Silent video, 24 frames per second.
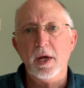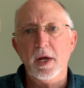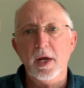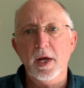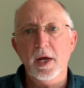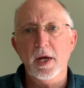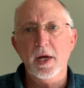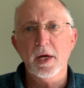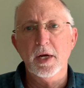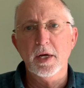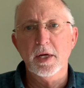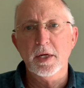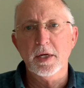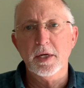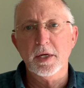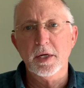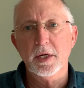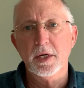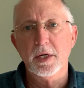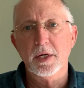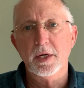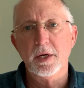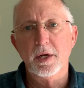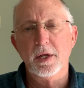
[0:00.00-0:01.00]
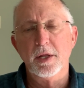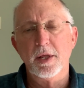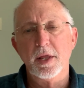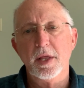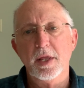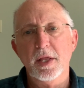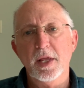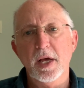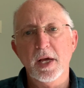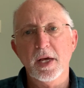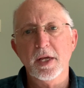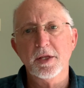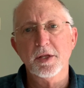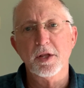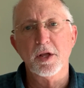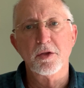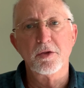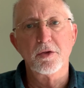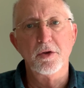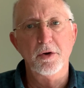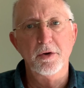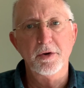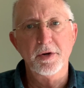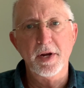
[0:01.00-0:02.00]
and then the
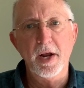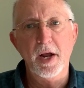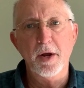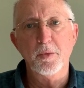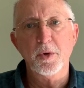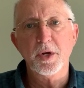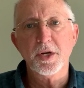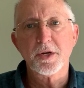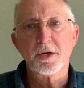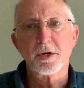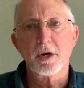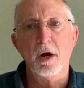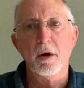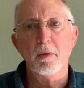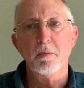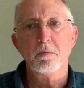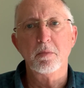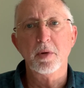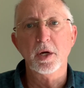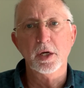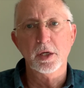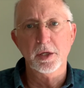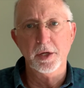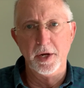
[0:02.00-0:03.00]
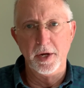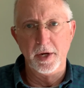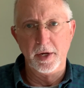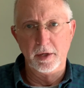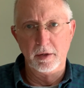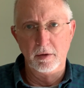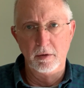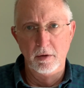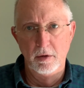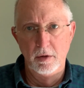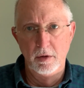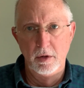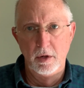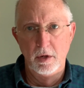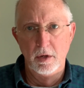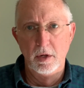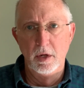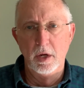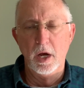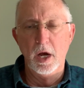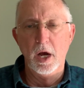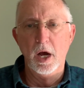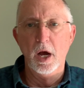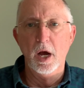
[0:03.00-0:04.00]
third day we start building
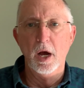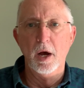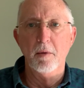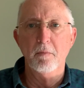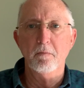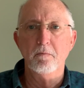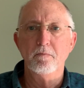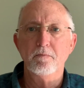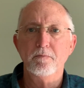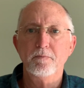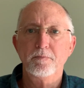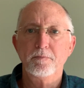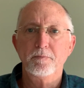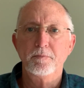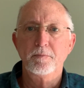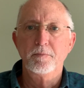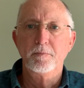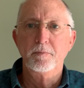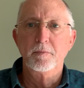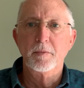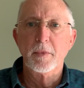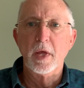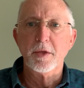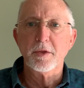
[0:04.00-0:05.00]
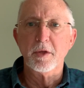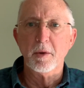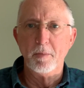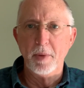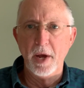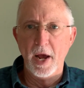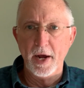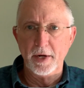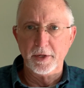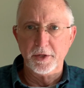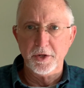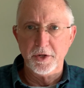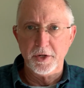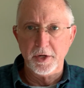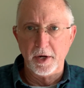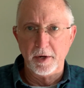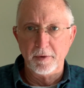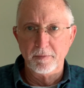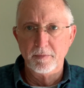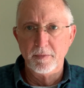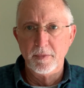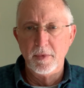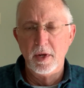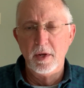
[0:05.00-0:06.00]
um, the packaging.
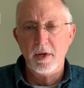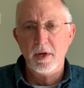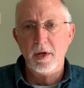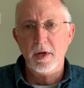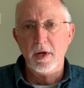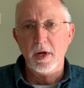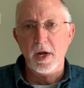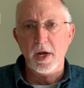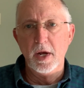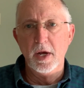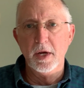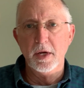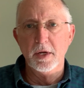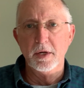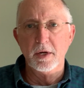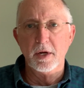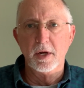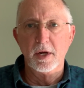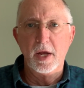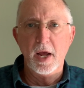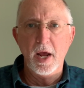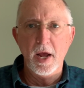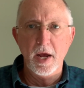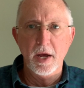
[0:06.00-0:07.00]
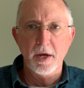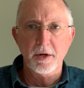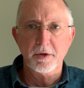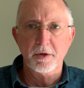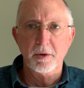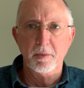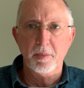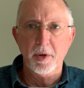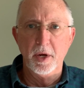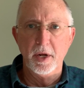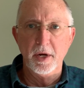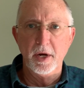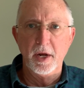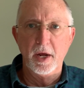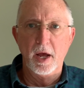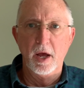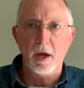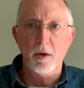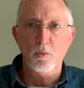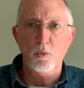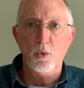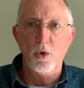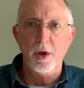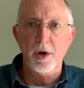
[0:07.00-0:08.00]
And again, depending
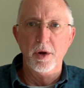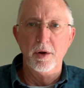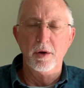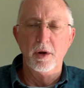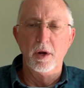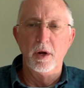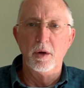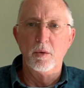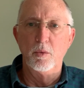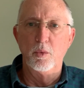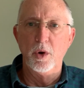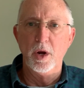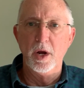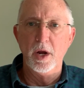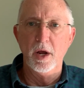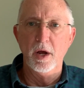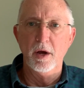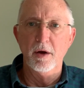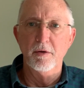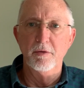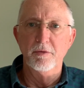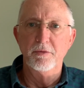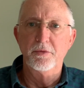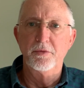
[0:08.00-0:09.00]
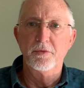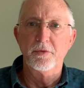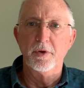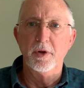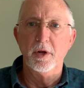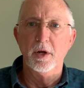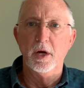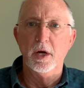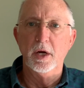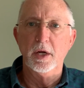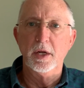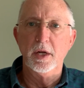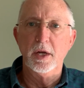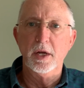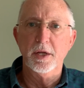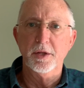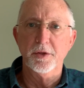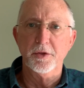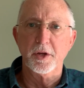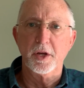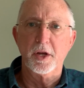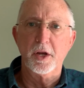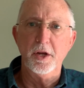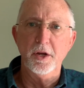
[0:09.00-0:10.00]
on what we have in
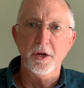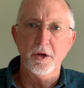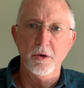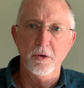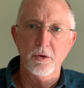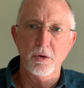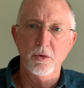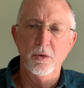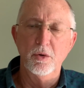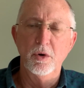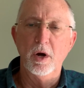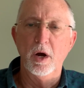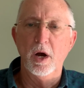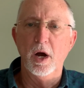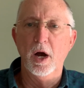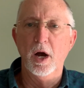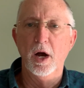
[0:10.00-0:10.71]
the queue,